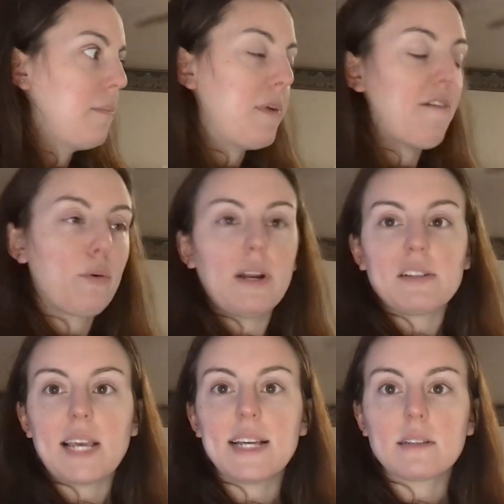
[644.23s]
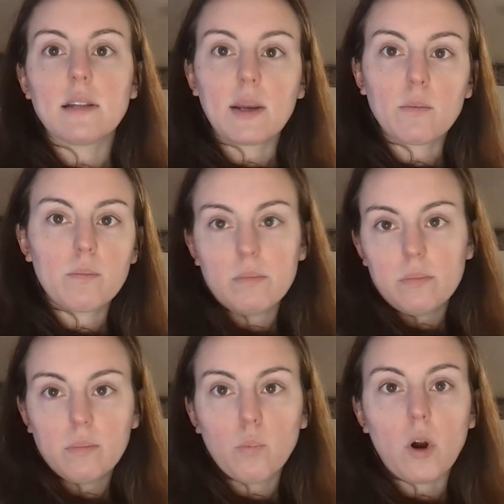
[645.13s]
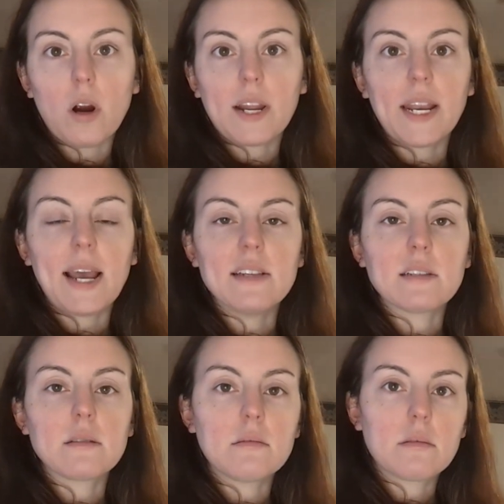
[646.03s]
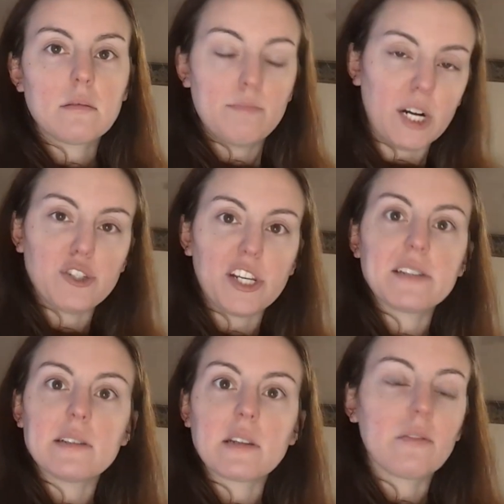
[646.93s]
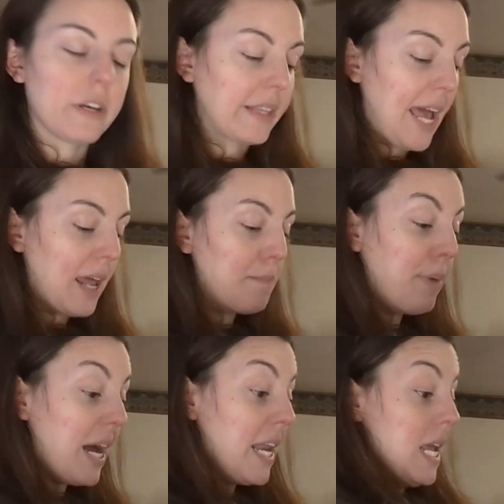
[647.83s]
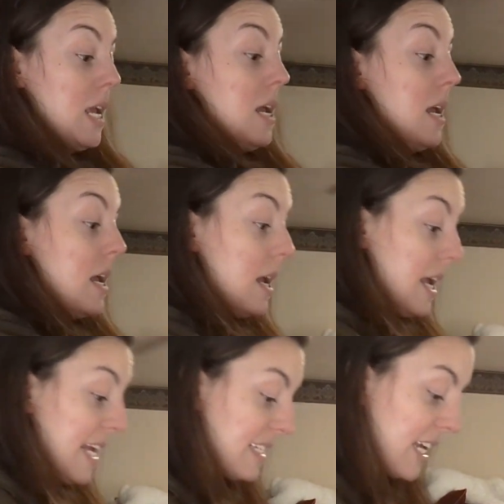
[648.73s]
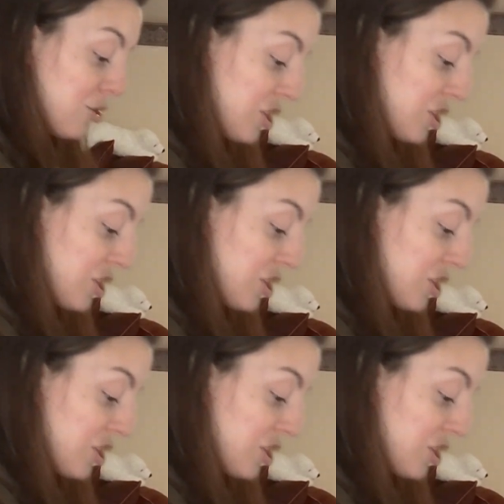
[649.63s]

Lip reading: everyone else has to like work and has budgets and stuff like that. But he said,